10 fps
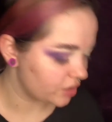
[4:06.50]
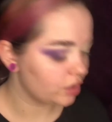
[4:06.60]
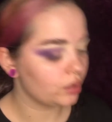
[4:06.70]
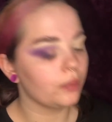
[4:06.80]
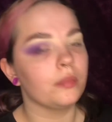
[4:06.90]

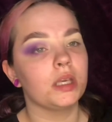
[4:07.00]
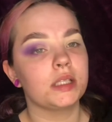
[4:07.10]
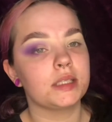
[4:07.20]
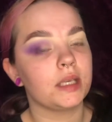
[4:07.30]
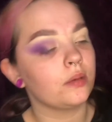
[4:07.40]
going to
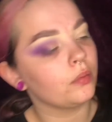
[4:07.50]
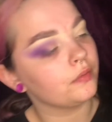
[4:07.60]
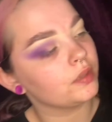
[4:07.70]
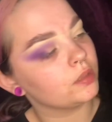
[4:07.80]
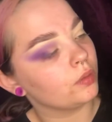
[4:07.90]
mix it with
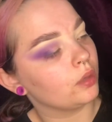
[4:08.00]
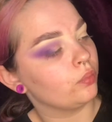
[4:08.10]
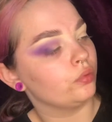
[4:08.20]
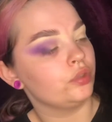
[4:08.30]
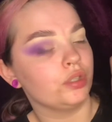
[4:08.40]
this
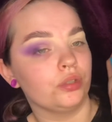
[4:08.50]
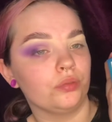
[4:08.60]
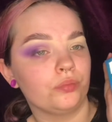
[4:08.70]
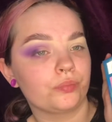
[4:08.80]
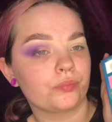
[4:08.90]
purple
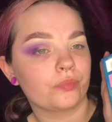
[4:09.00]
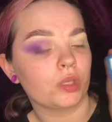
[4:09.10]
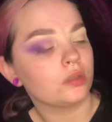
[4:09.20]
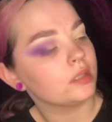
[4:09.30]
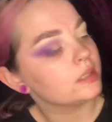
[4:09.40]
too.
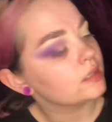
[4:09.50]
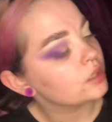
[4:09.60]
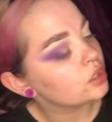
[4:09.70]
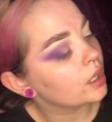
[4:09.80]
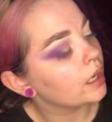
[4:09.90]
This is the
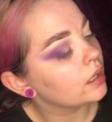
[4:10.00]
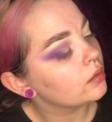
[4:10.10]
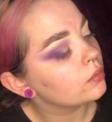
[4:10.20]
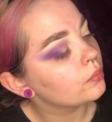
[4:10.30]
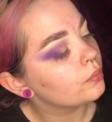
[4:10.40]
shade
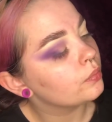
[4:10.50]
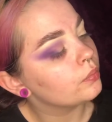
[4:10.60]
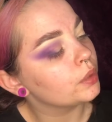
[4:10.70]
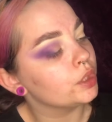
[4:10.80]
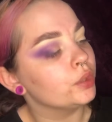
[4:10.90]

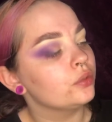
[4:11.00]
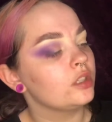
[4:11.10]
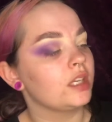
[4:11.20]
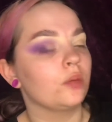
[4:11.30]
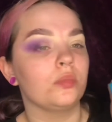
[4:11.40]
Blue, so it's
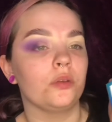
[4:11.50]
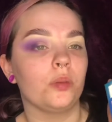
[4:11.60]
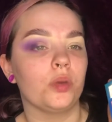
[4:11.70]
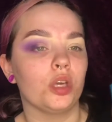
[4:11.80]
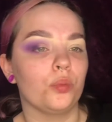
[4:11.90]
like a bluey
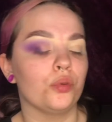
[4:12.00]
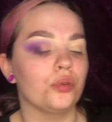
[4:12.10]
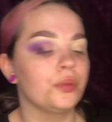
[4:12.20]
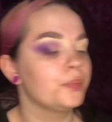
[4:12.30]
purple.